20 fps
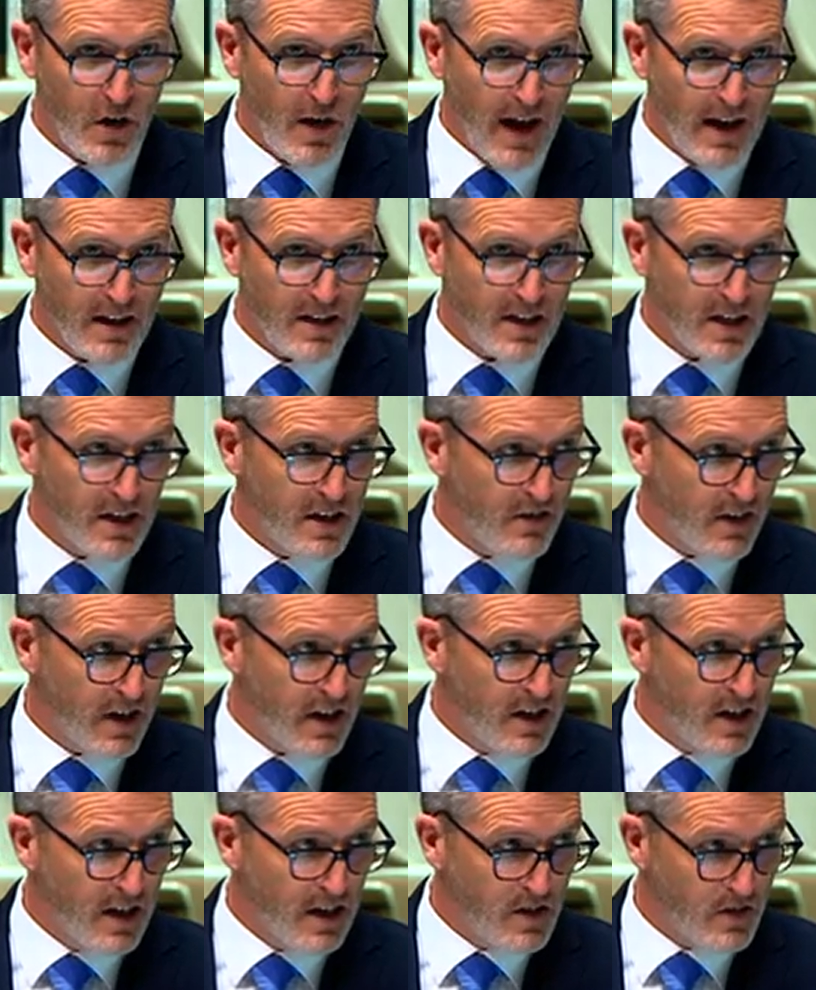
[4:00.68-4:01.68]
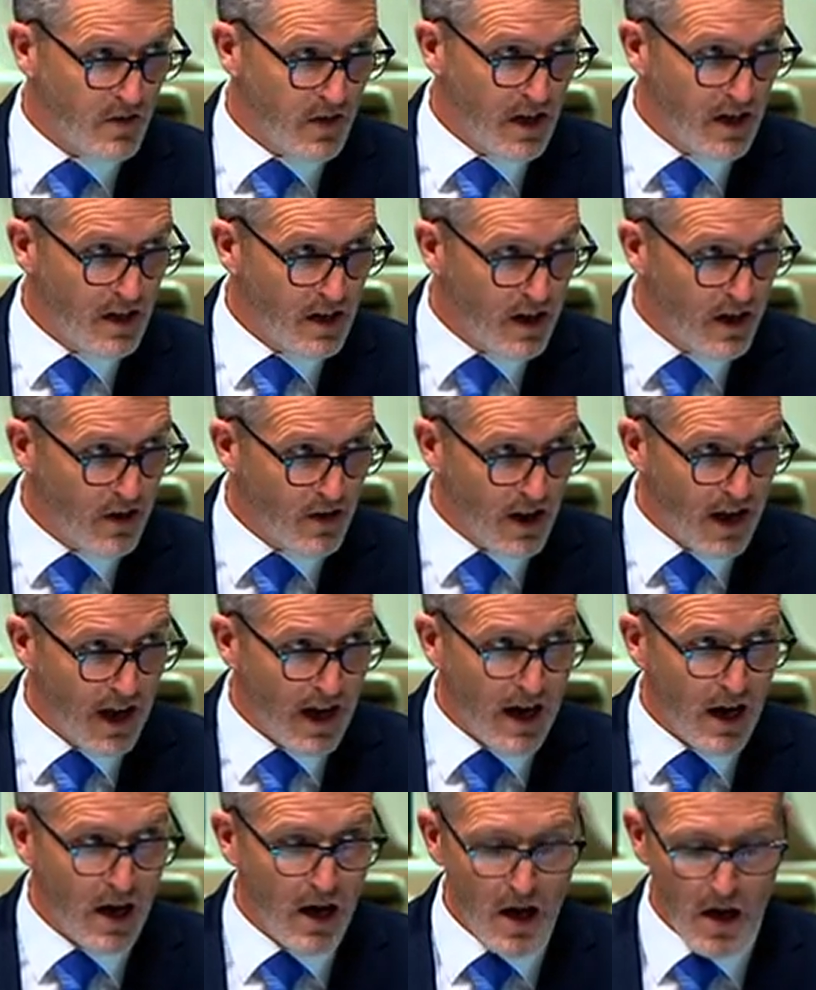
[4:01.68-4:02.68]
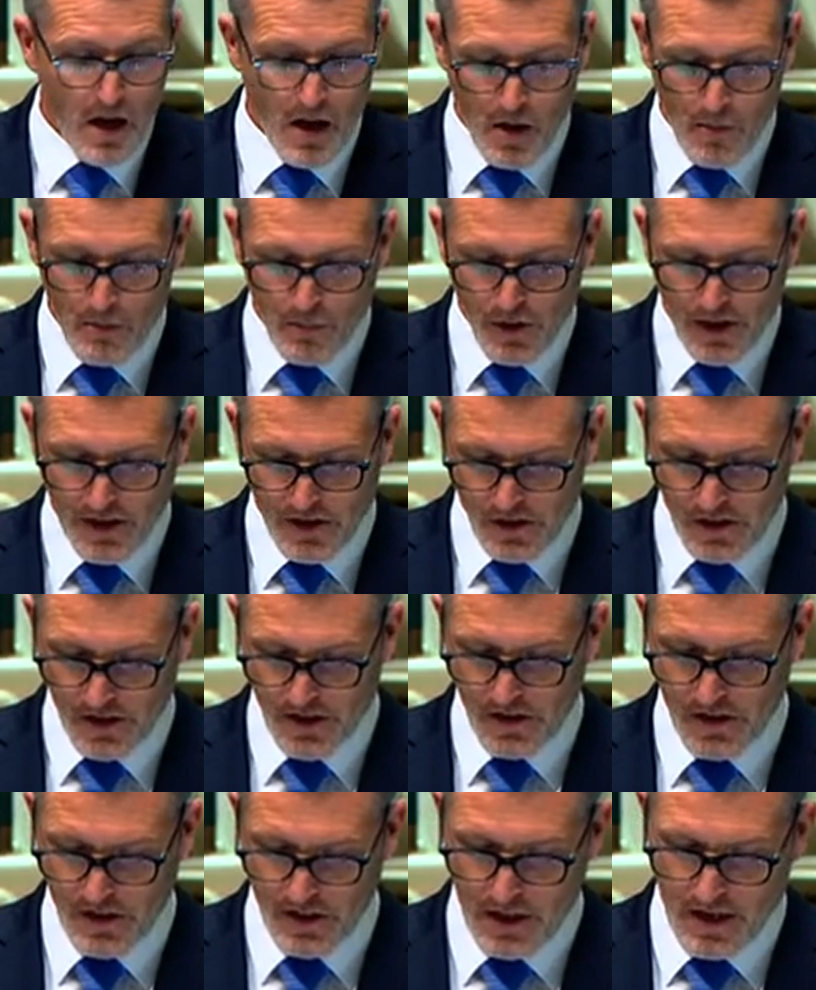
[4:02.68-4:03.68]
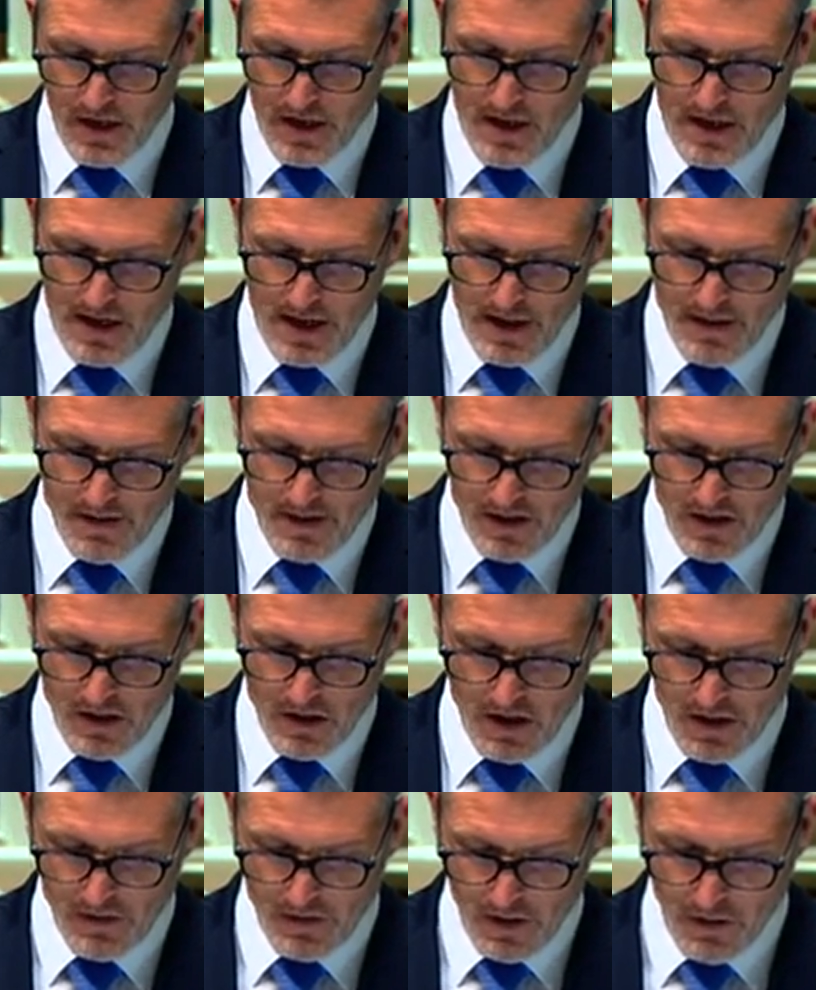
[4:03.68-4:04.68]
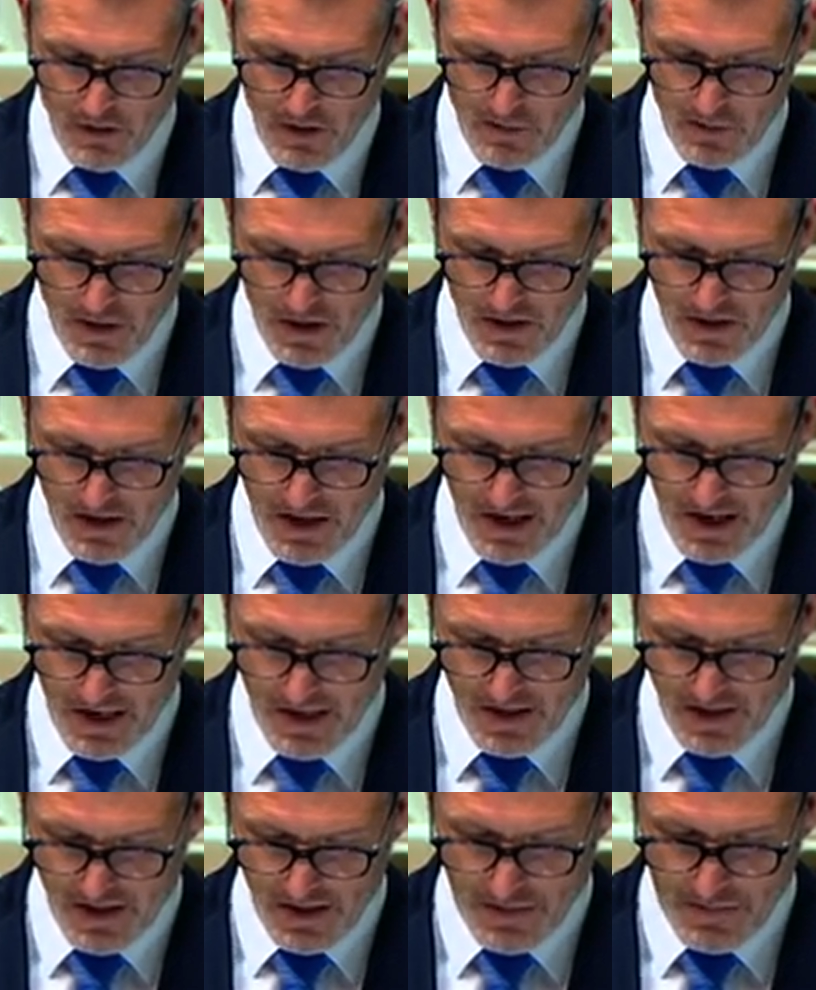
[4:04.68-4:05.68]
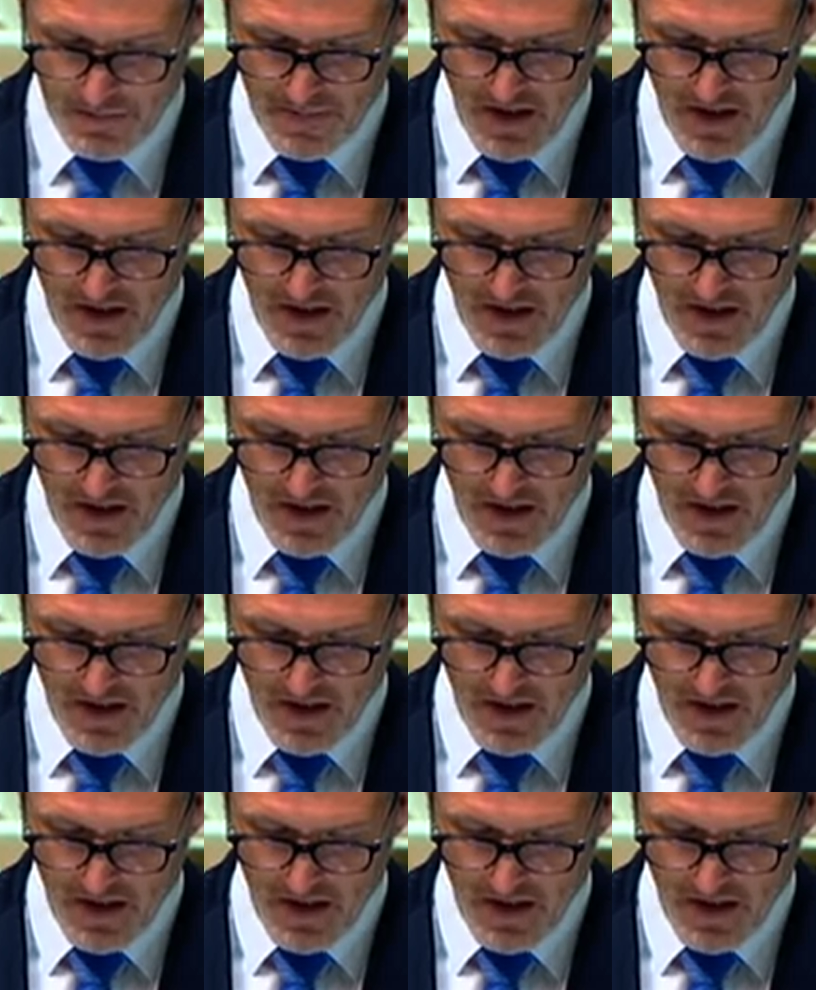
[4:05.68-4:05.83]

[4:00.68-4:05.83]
how significant it is for India and how precious this kind of agreement is.